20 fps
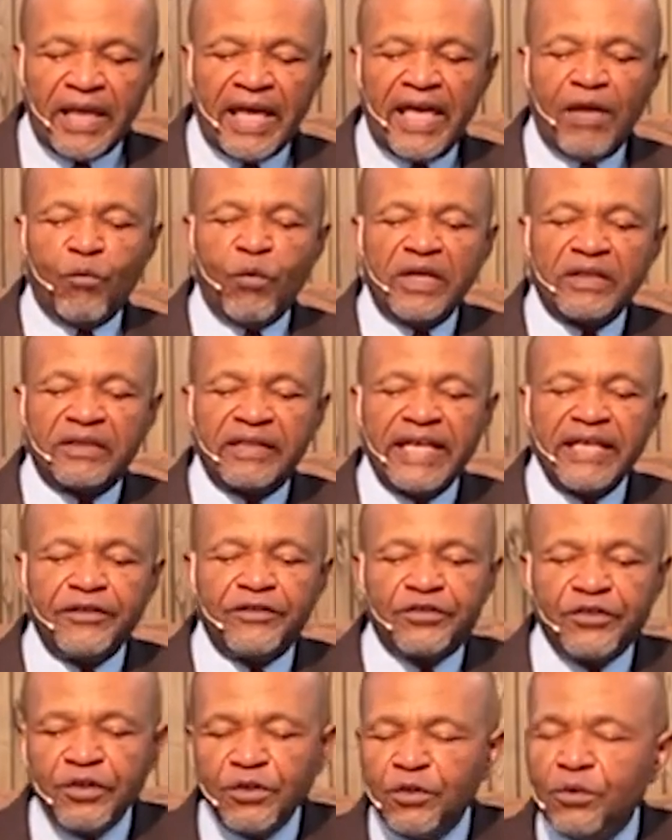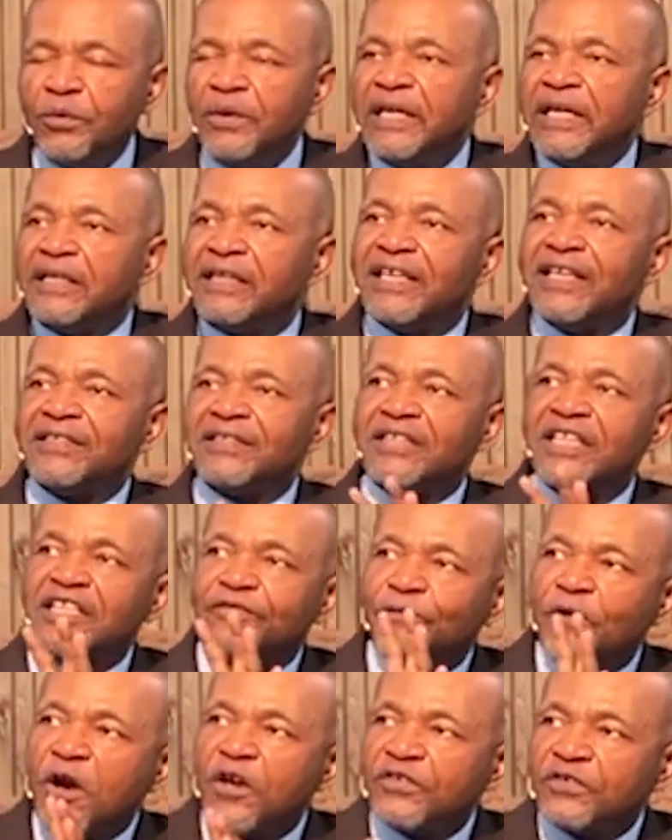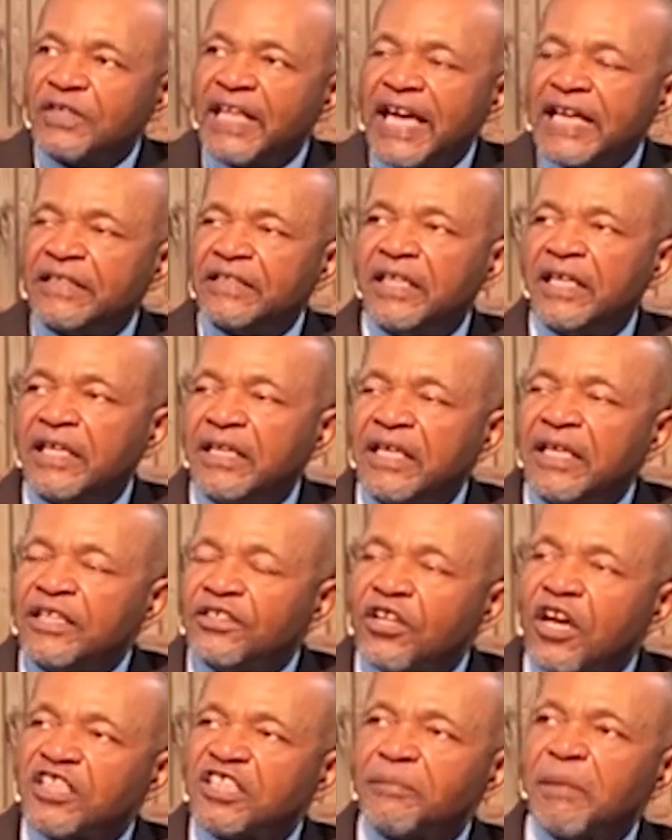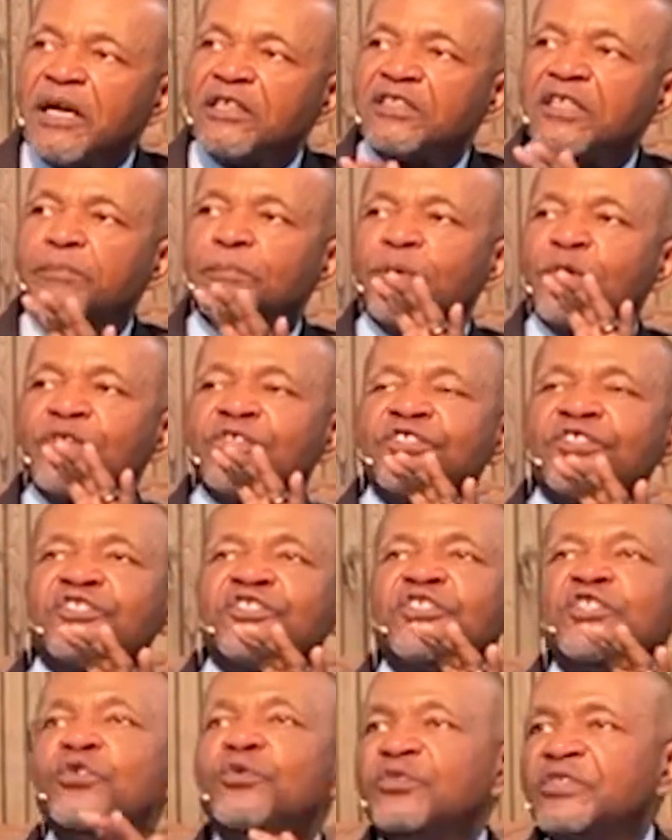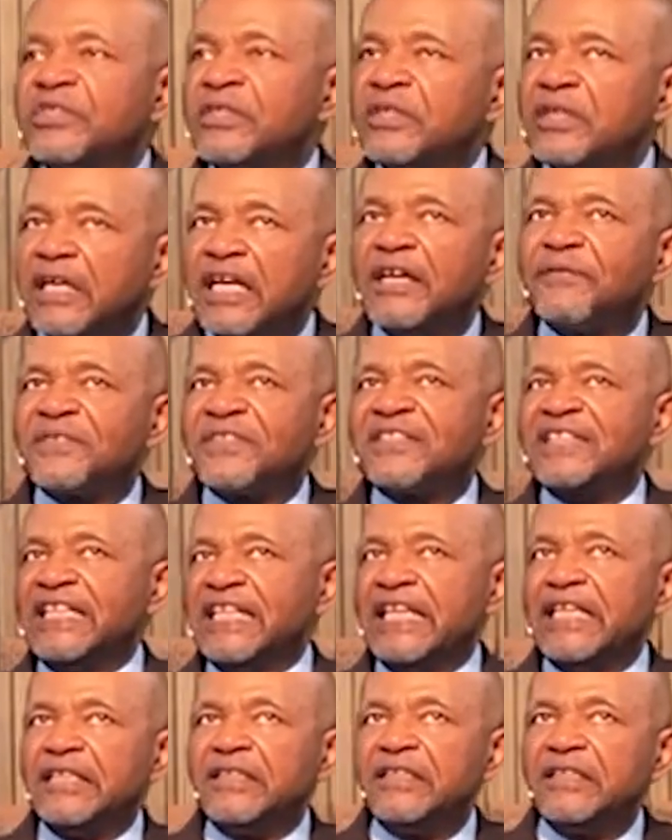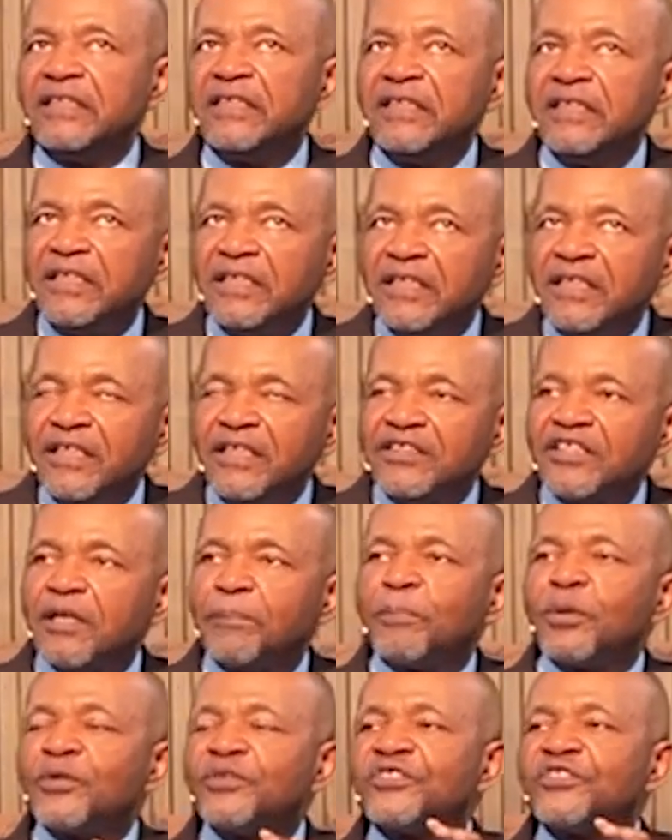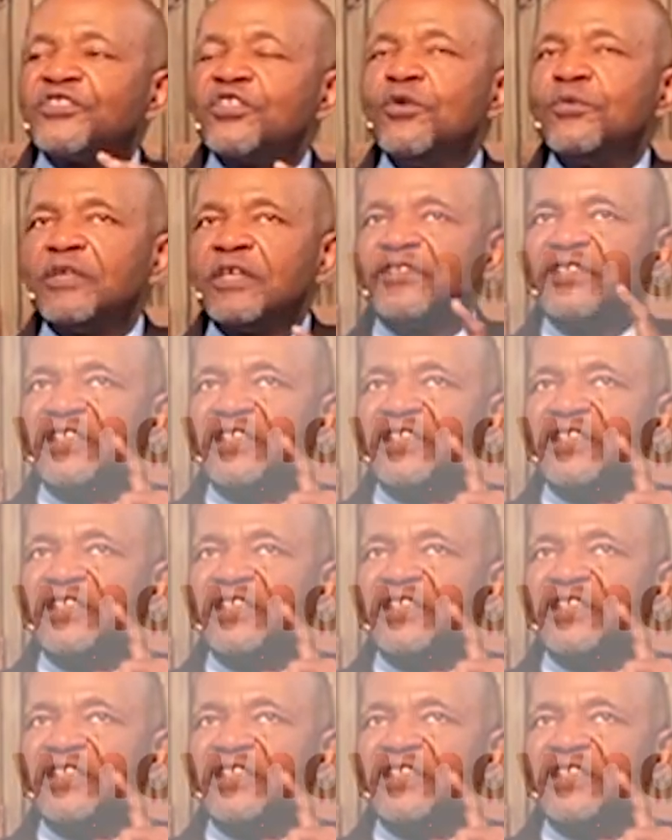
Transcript: And what they do, this verse 19 talks about the pursuit of sin. The pursuit of